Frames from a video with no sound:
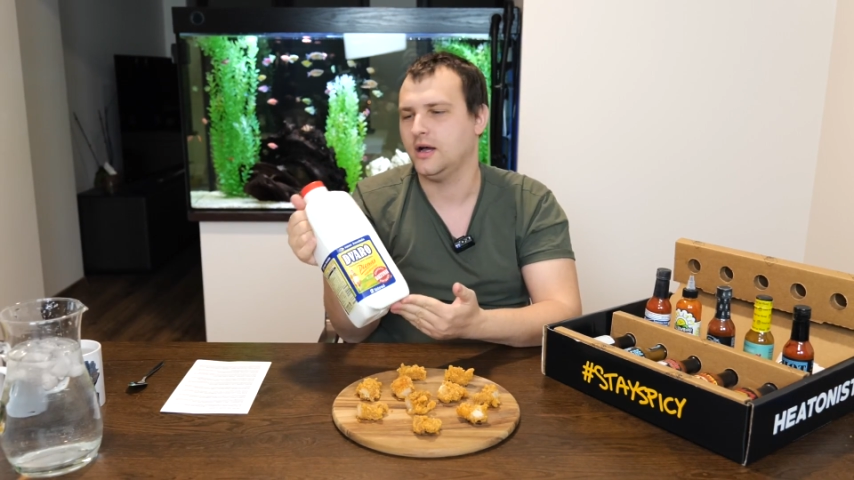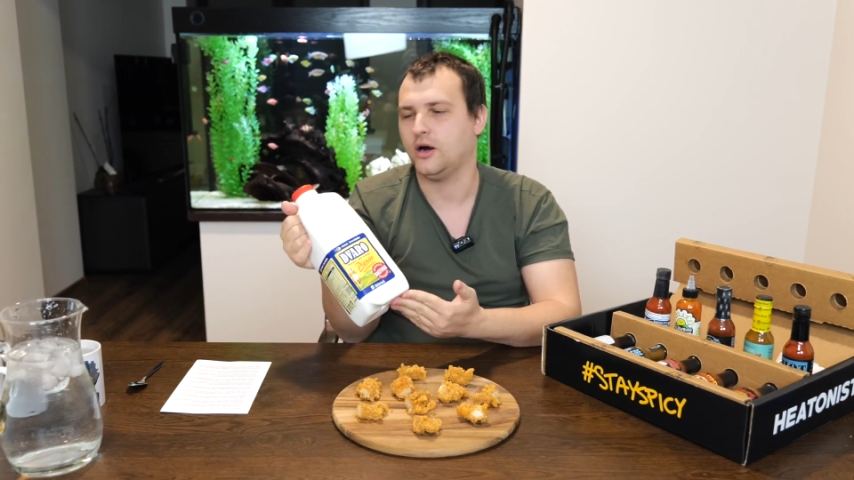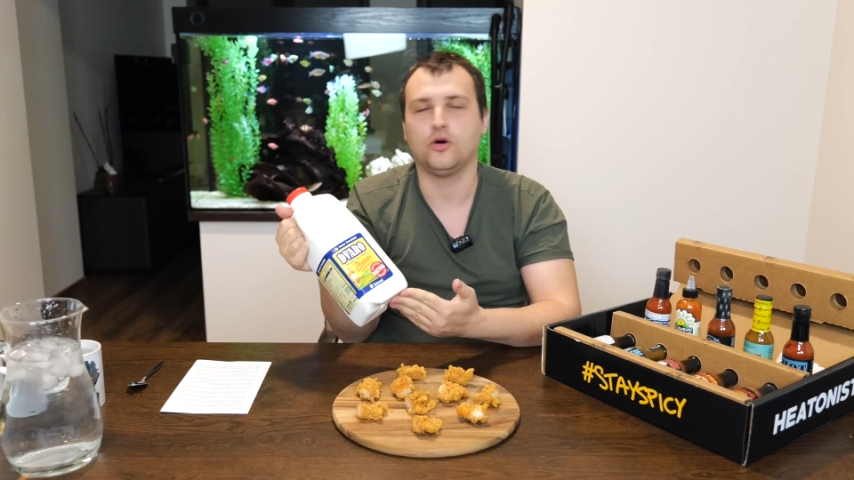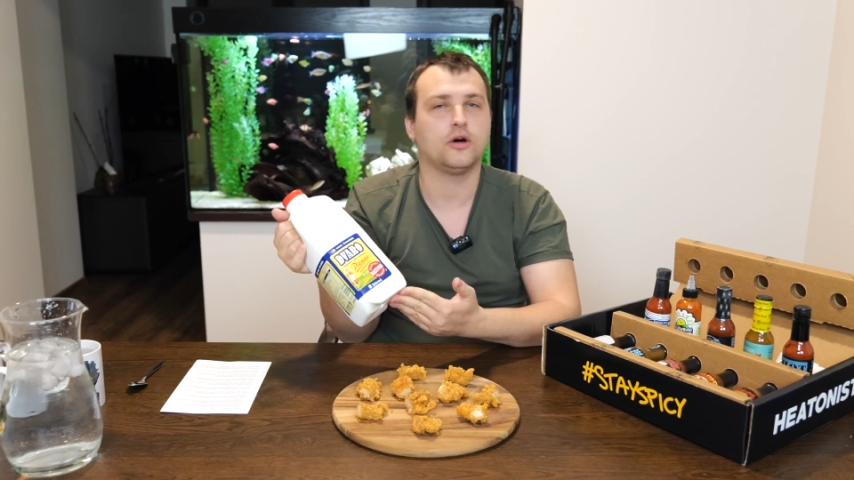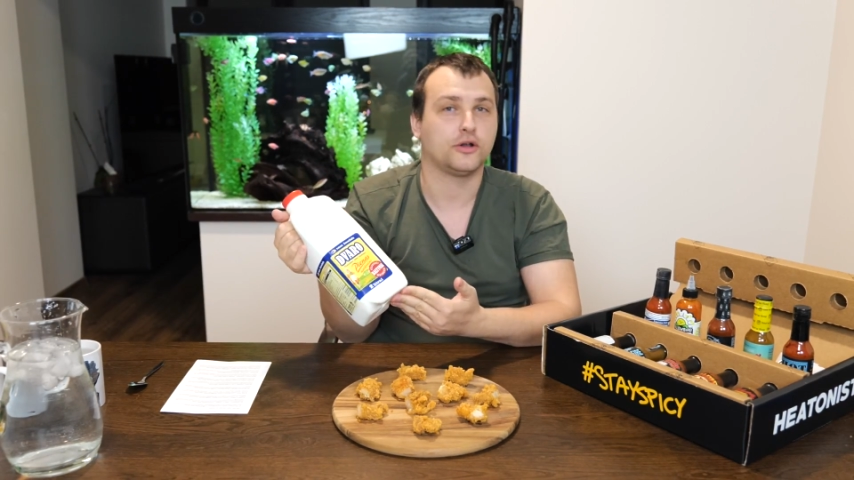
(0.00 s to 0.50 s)

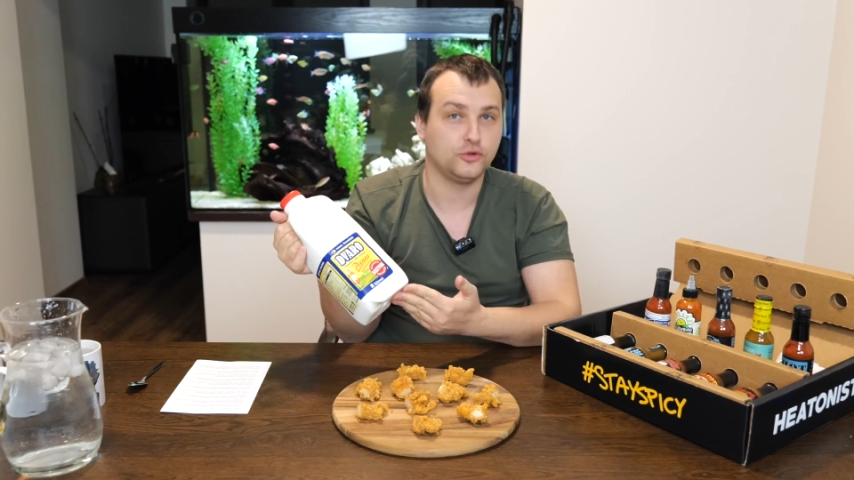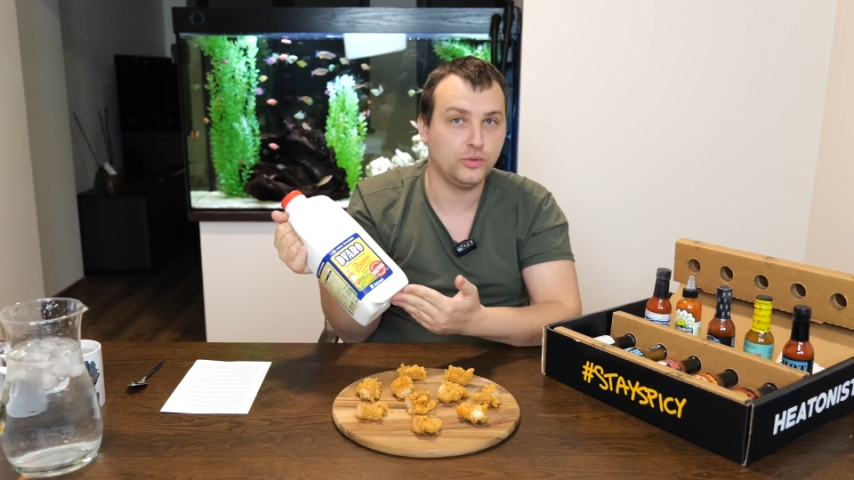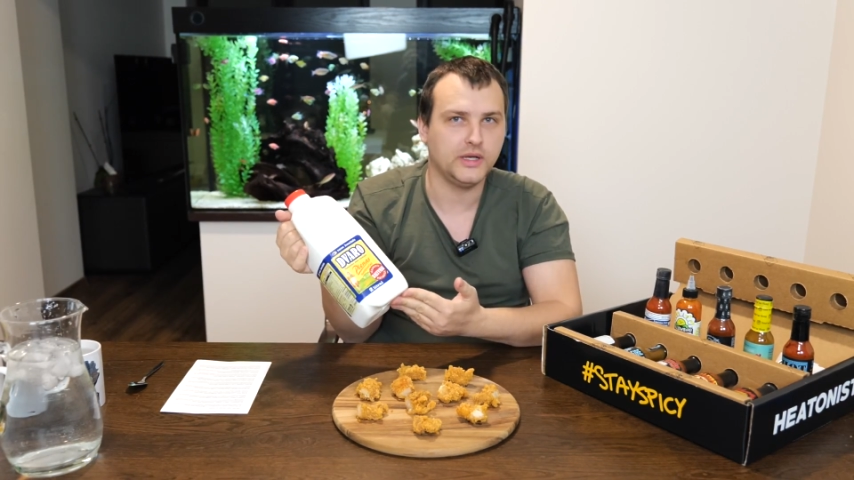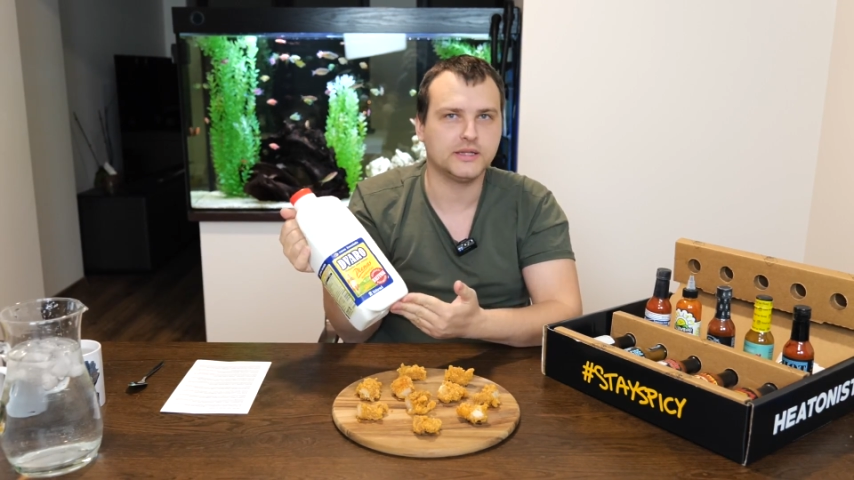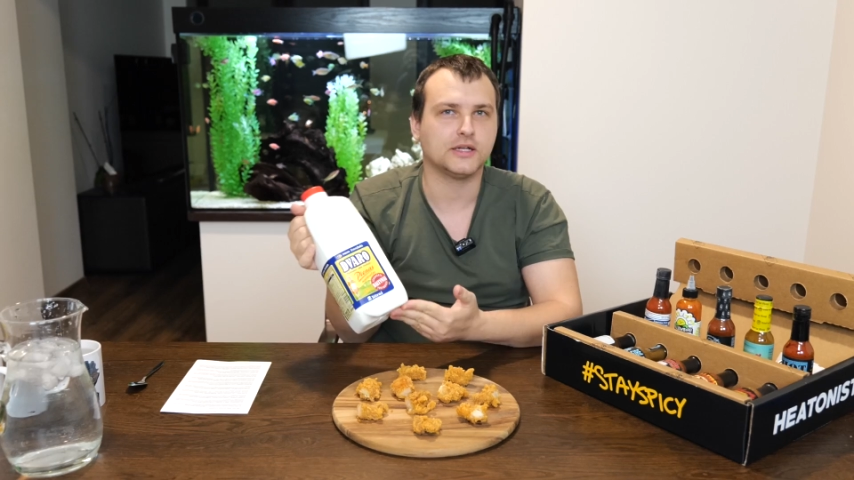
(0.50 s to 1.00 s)
or
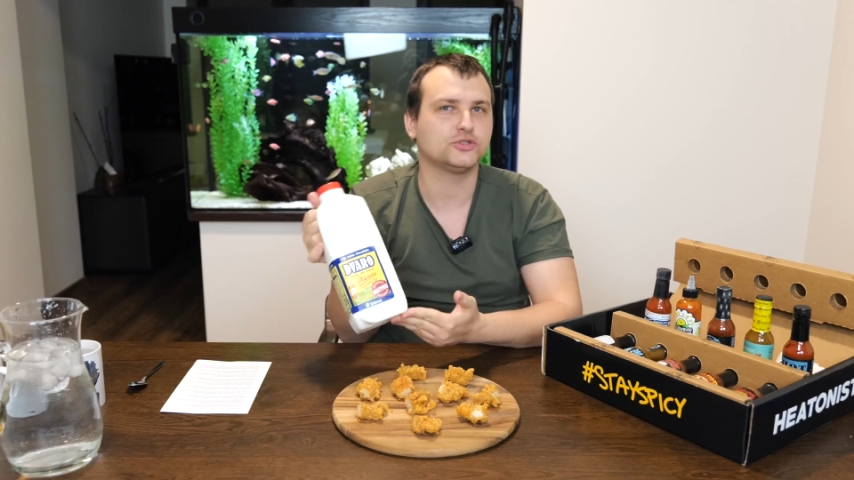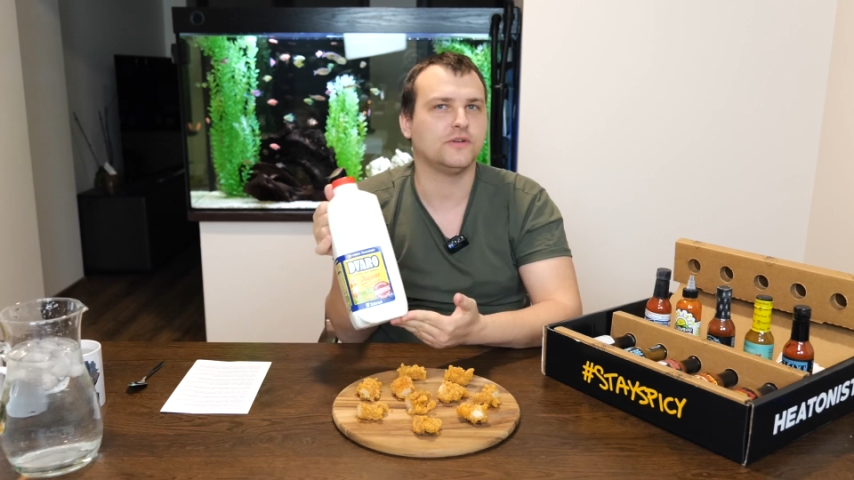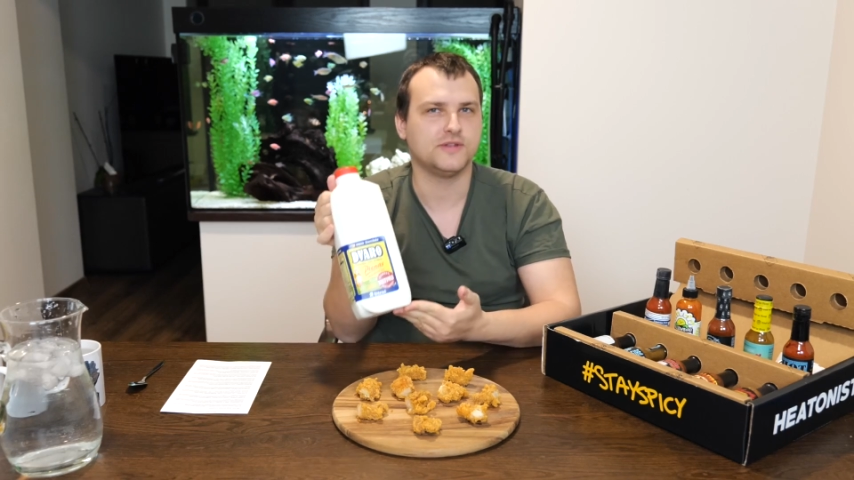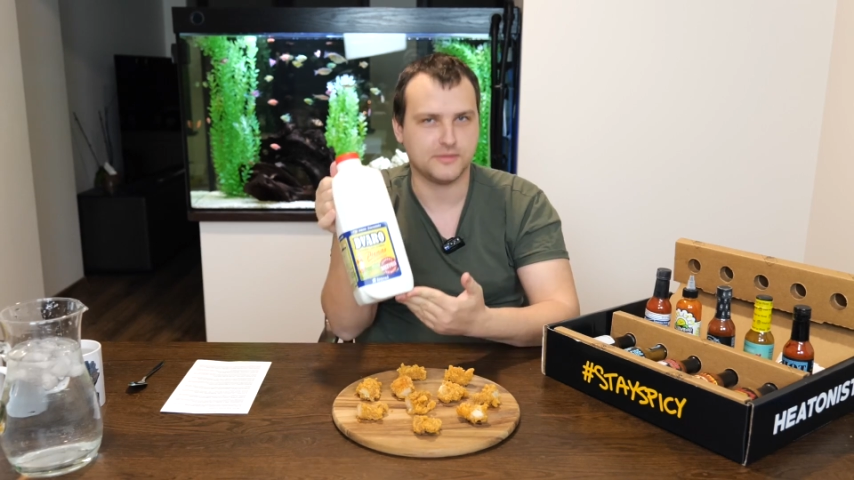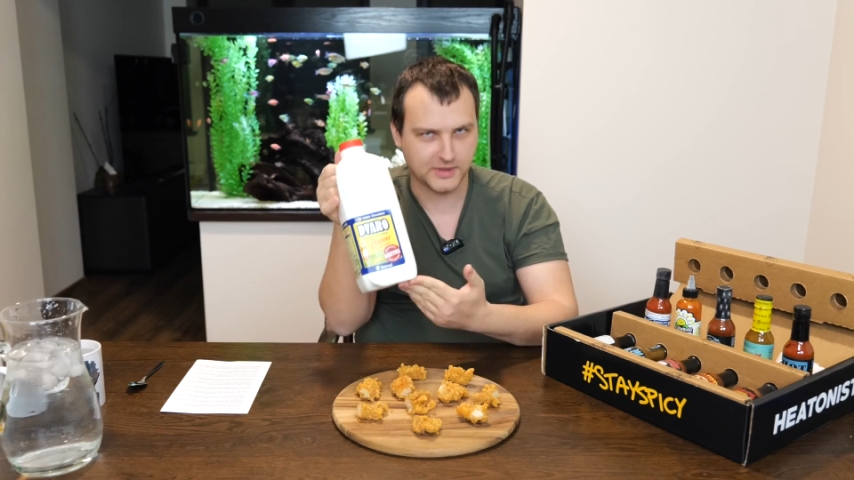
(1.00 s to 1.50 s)
2 liters
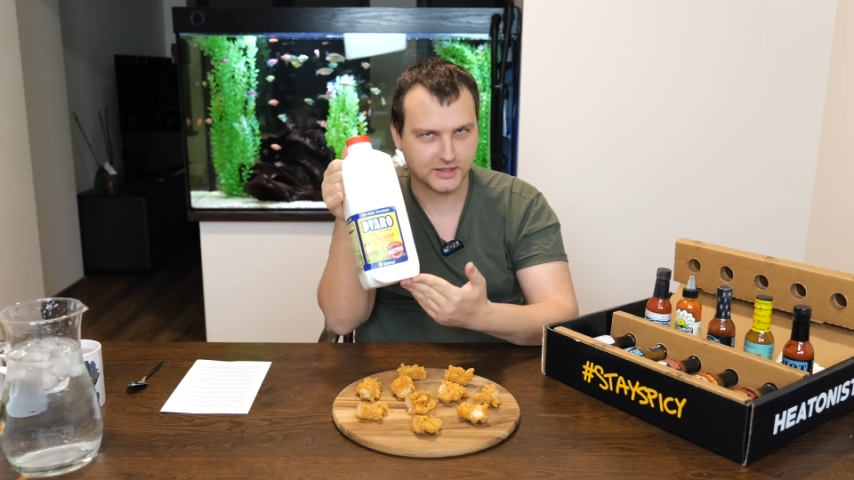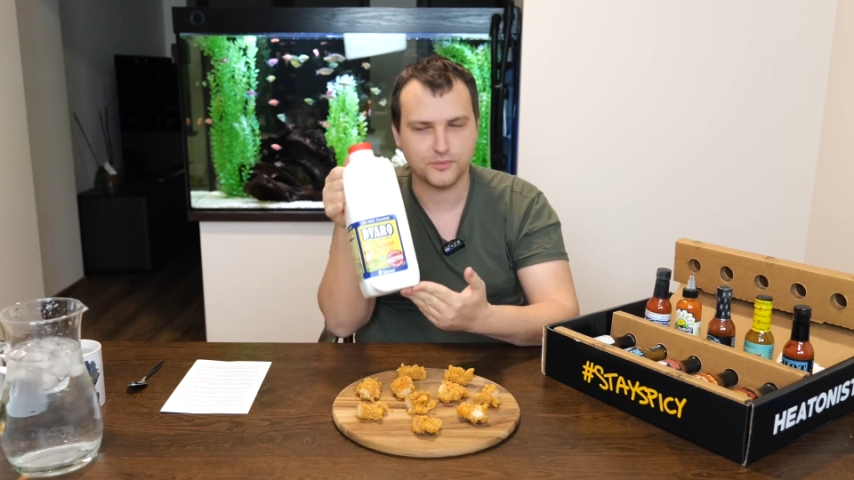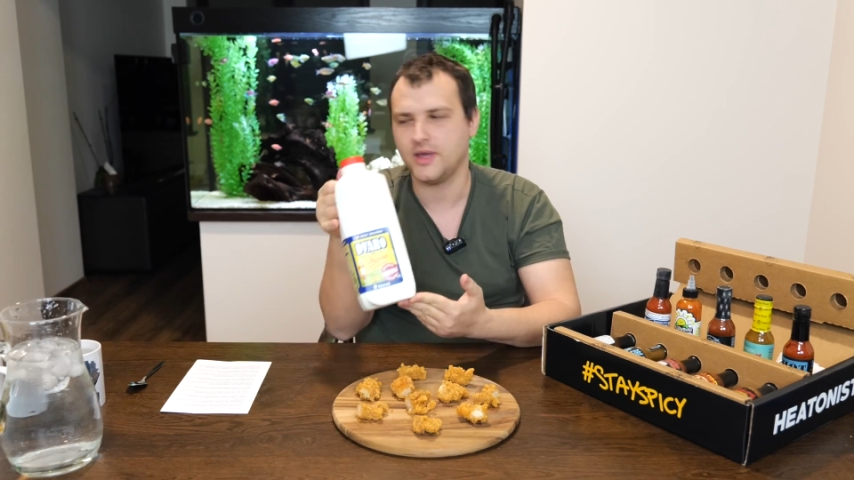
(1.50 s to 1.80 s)
of the milk.